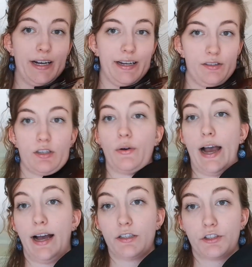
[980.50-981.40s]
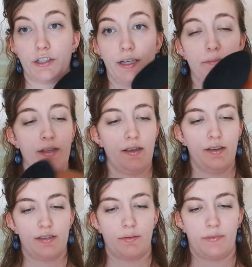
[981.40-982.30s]
So actually,
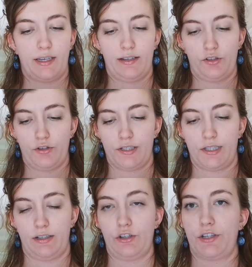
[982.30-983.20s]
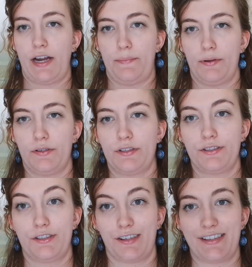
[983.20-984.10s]
something interesting just happened
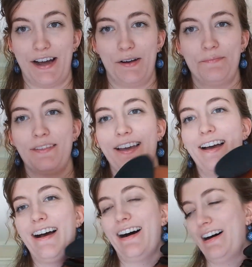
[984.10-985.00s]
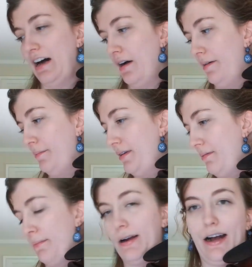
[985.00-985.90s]
just now.
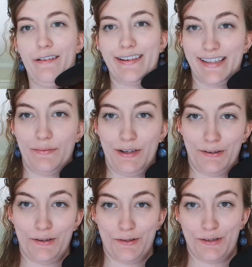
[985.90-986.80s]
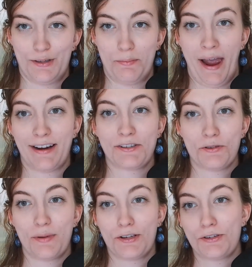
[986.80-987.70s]
Remember how I said we don't use the peg too
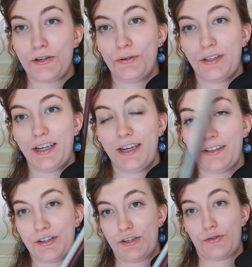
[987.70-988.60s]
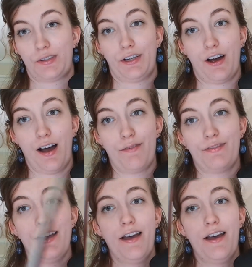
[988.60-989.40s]
much to tune the E unless it's really off?